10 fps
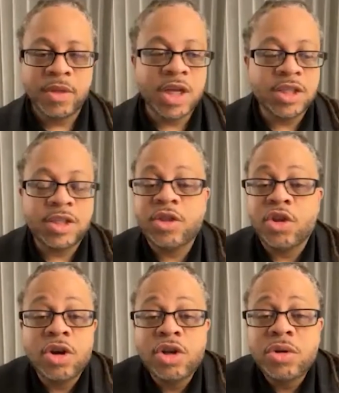Because
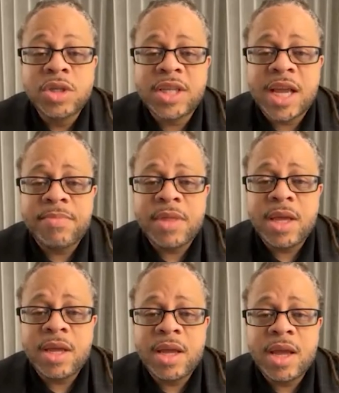they're going to do the same
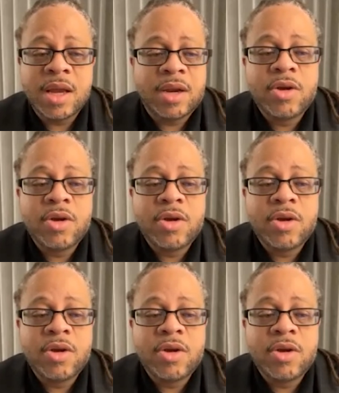thing again.